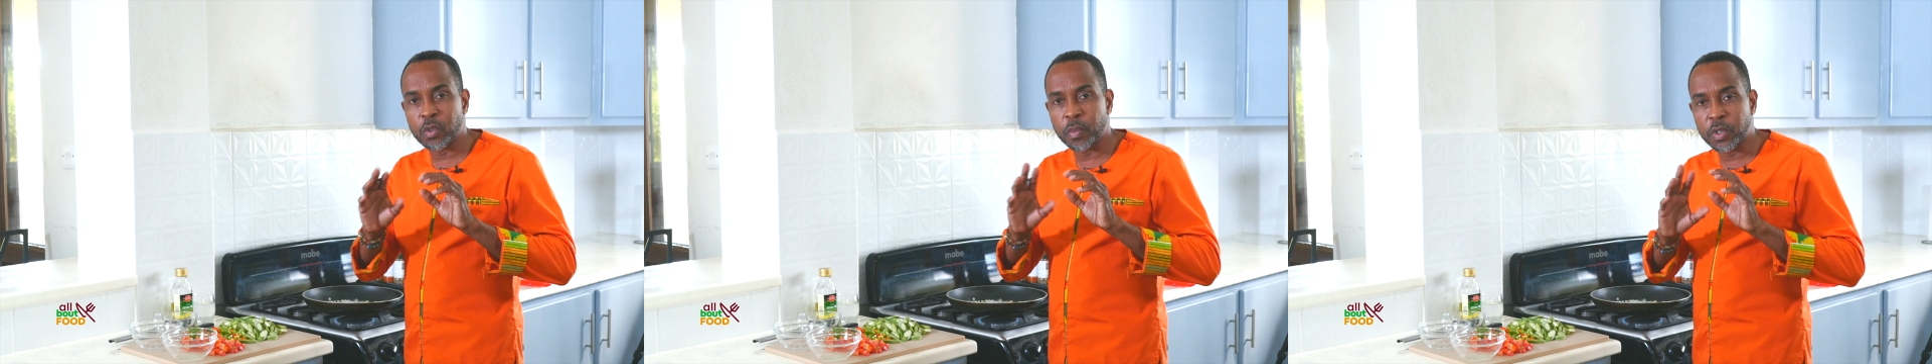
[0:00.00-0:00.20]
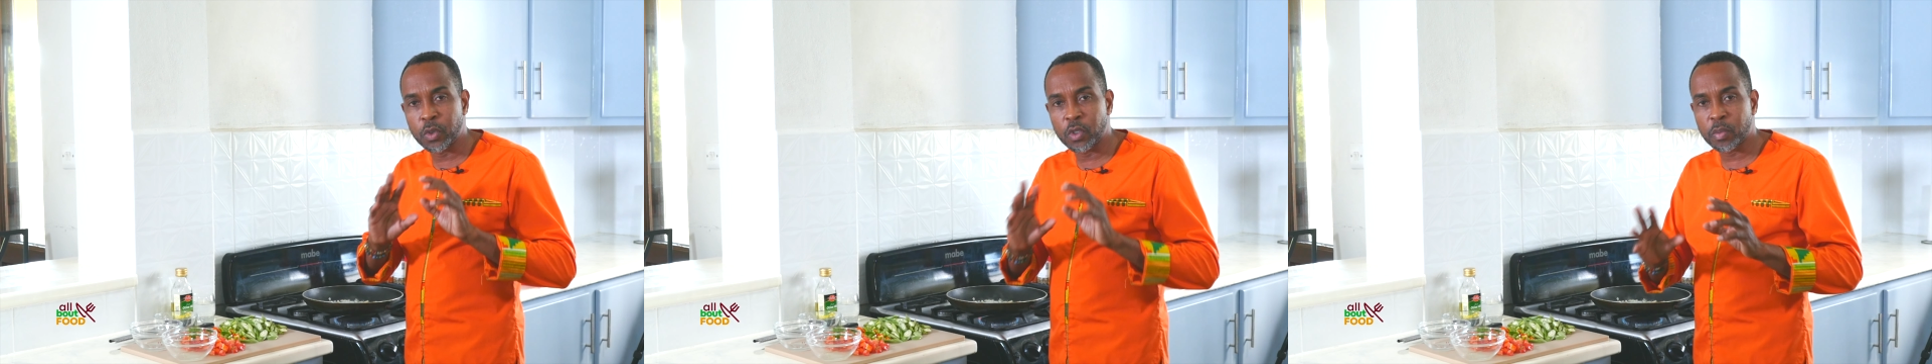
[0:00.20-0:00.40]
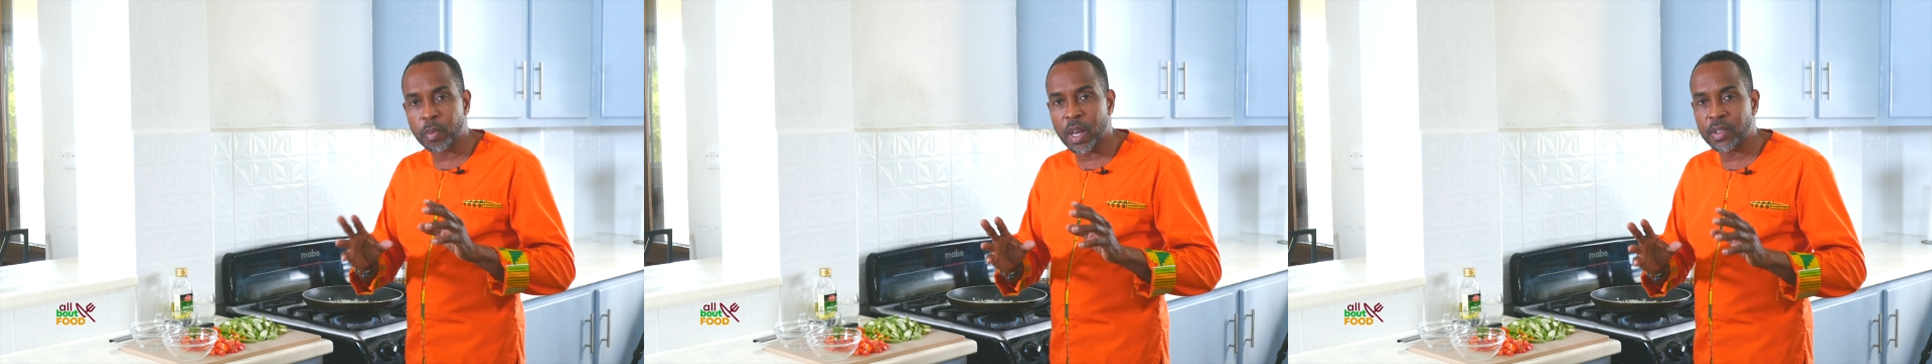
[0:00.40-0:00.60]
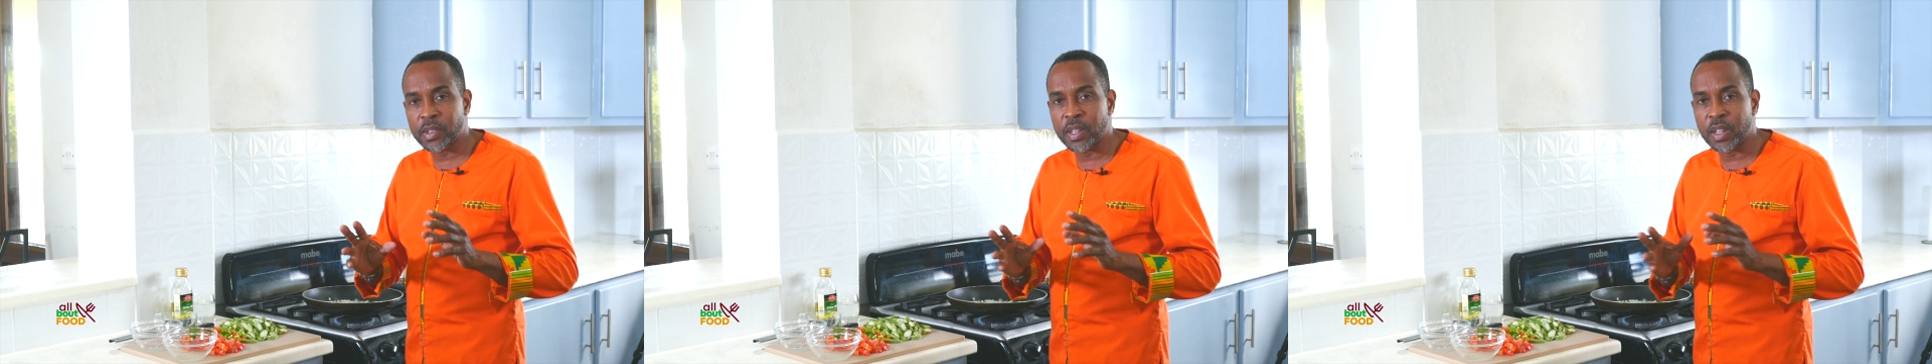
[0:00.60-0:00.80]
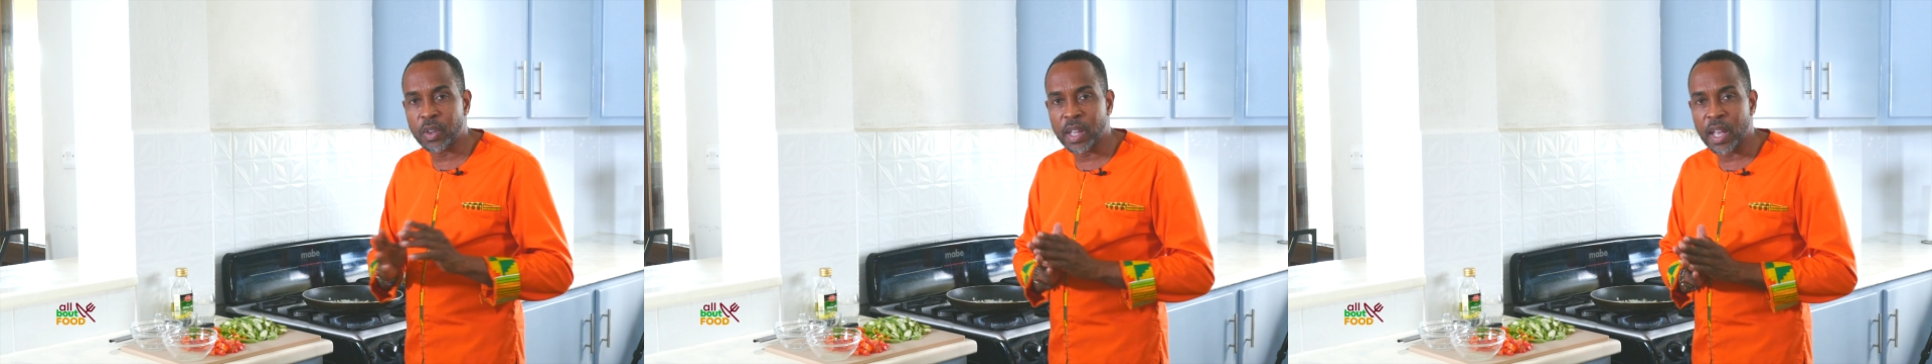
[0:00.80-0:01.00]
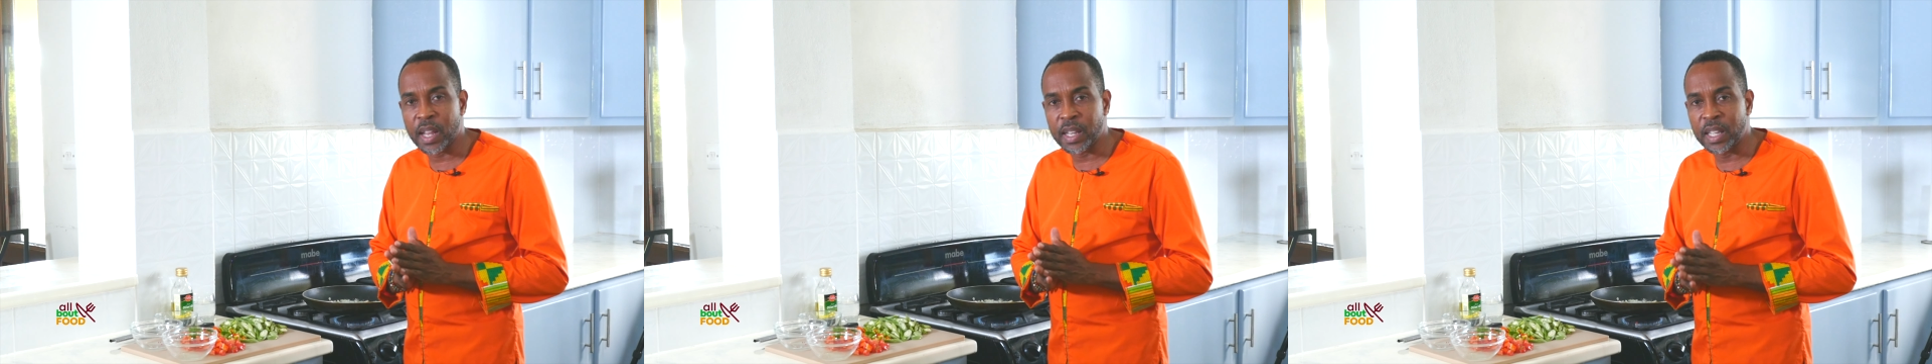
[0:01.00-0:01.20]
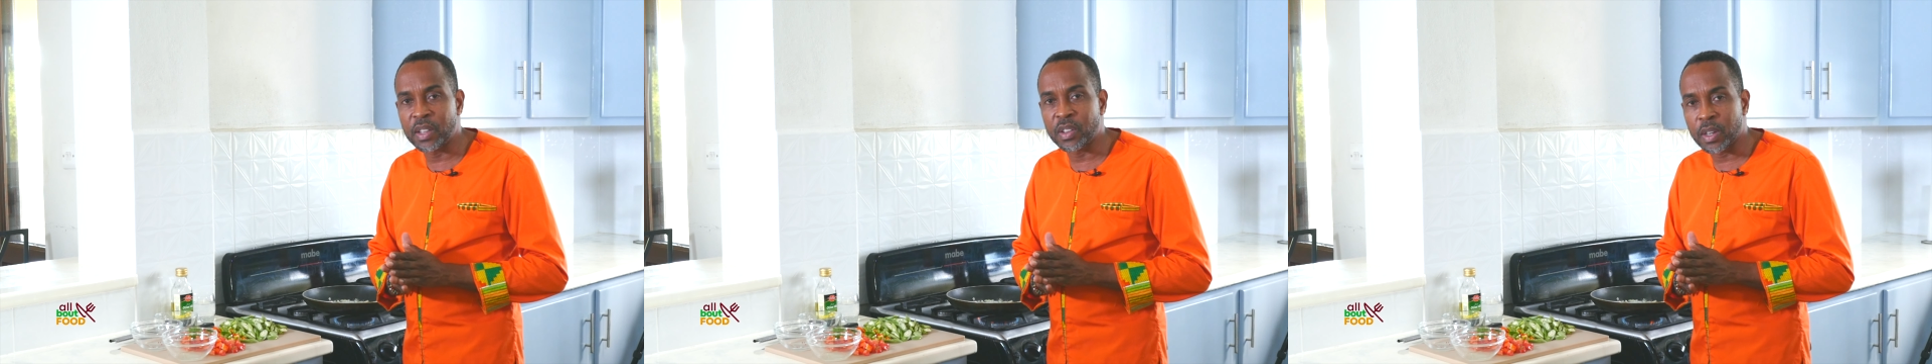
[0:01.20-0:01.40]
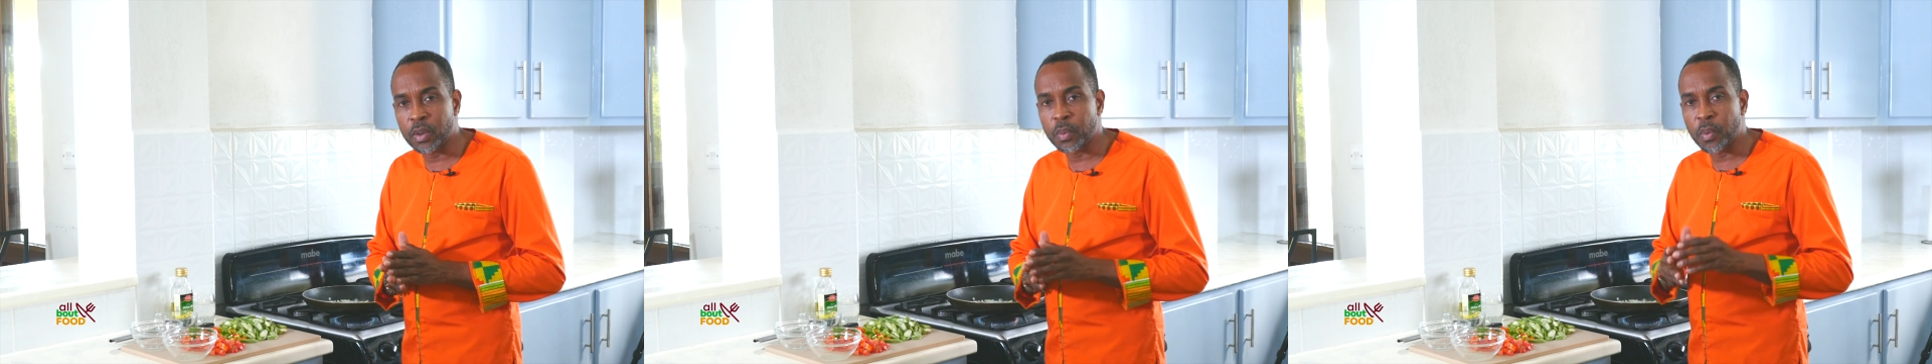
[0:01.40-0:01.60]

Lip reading: to be too spicy that you can't eat it.